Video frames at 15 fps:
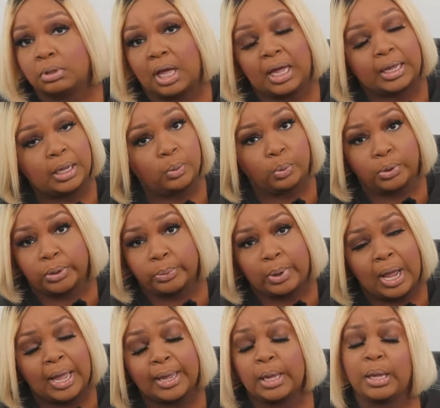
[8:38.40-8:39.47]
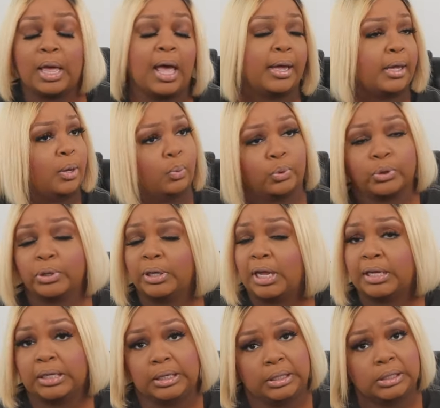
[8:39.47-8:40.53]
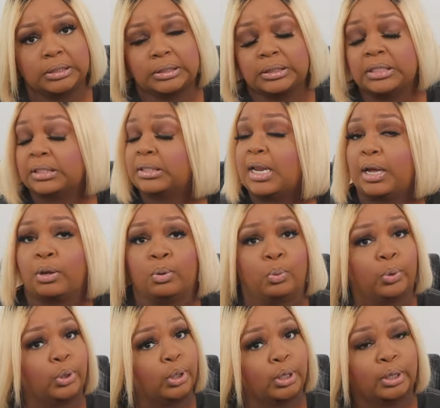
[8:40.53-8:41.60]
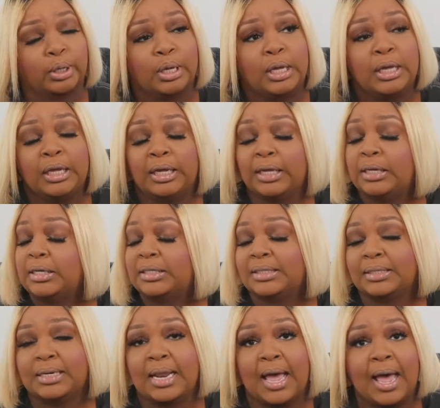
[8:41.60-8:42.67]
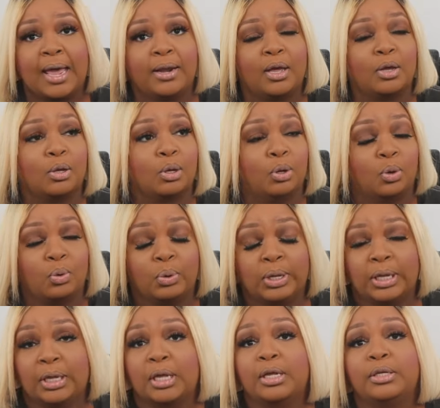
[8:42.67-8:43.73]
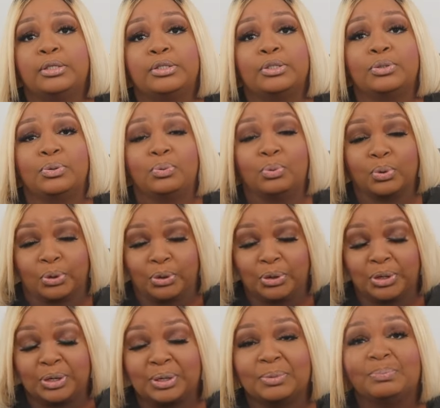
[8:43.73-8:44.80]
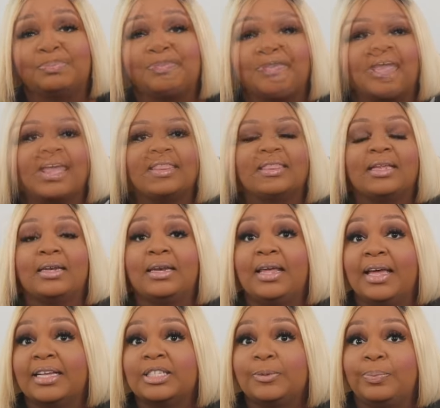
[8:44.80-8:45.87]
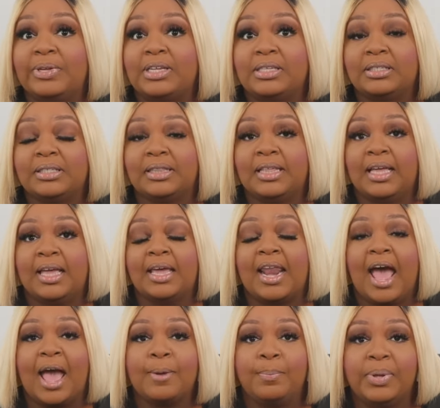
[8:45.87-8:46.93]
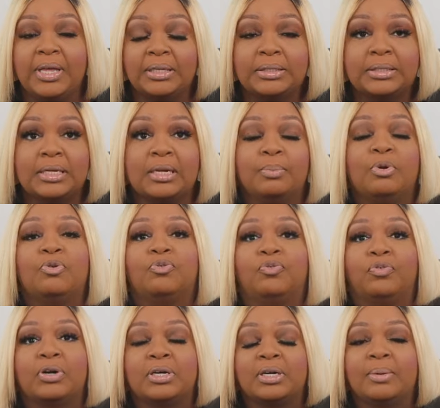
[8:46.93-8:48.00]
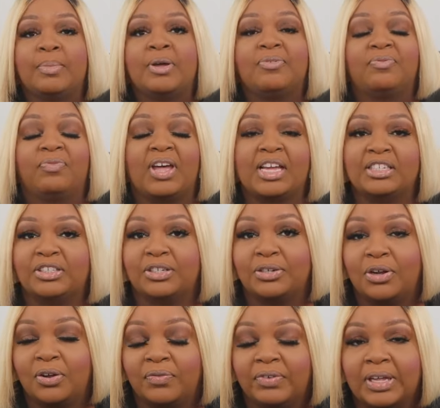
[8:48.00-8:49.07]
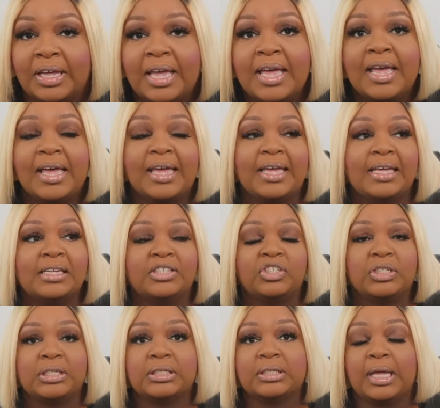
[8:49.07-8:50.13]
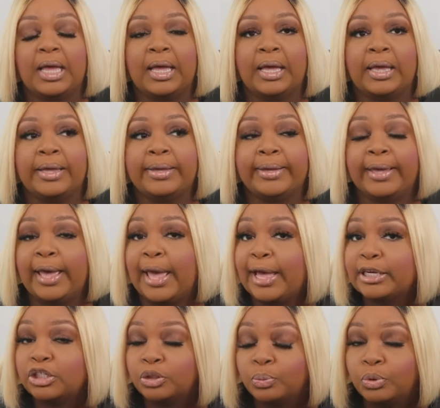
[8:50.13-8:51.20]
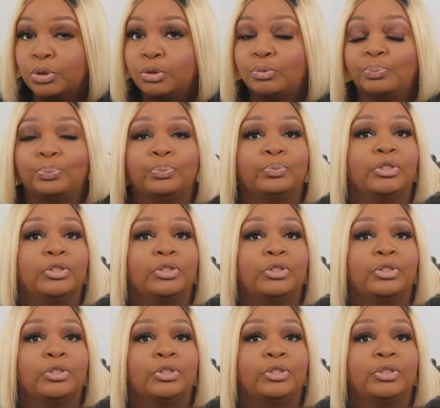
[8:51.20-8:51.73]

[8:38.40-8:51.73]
I can't wear it. I can't wear it like it is. It's not gonna work. It is not going to work. And the next piece that I picked up from Fashion Nova is just a casual